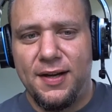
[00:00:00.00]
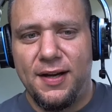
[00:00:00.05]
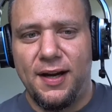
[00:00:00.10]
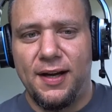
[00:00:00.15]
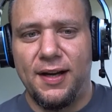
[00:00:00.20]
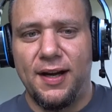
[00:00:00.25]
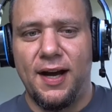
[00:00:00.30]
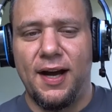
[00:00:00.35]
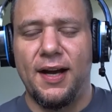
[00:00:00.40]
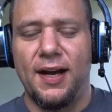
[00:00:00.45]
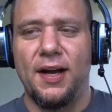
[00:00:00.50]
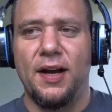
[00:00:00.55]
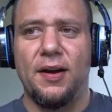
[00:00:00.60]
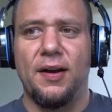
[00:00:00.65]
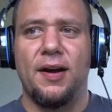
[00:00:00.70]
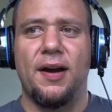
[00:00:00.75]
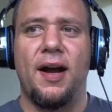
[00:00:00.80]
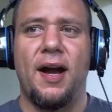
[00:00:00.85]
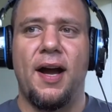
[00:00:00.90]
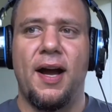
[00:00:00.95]
I, I,
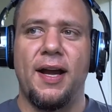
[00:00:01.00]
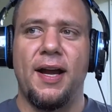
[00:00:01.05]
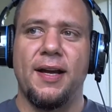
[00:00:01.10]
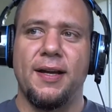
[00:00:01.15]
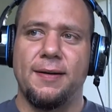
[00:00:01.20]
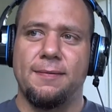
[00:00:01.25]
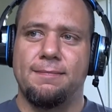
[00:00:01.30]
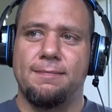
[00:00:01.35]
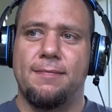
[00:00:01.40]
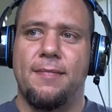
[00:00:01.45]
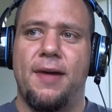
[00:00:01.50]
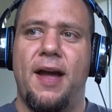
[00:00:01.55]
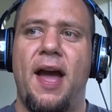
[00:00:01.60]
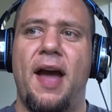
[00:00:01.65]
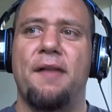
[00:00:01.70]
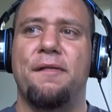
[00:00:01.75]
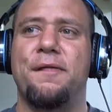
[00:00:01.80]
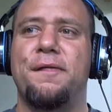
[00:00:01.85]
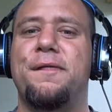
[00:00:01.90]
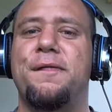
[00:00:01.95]
I
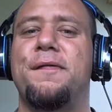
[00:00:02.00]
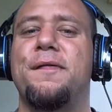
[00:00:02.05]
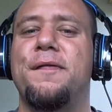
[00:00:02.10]
have